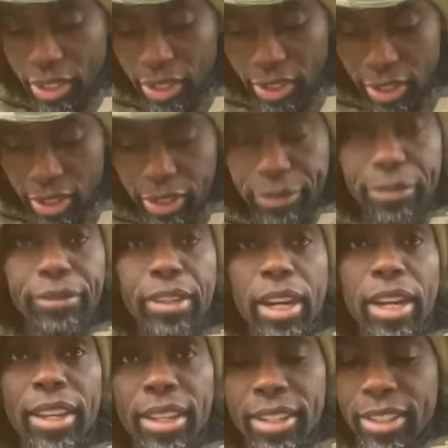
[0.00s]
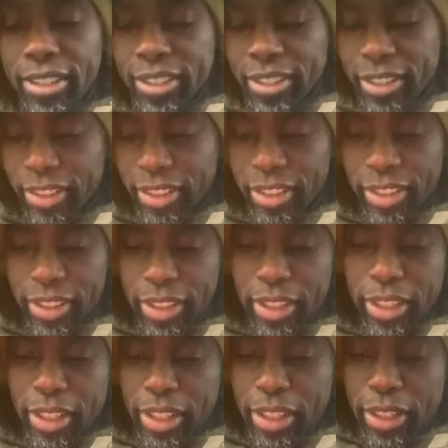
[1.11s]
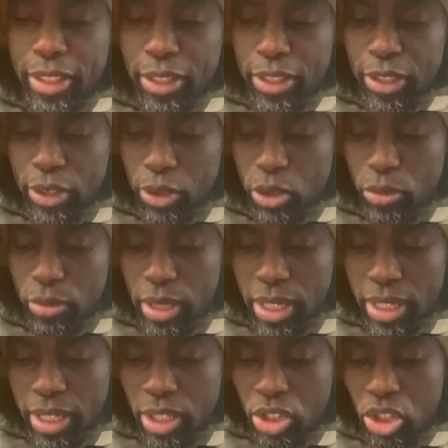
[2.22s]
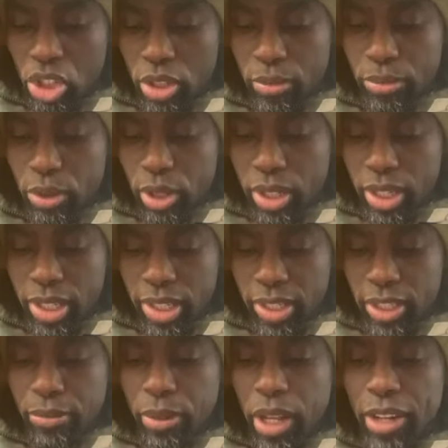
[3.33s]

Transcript: it is the finest Yoruba Nation broadcasting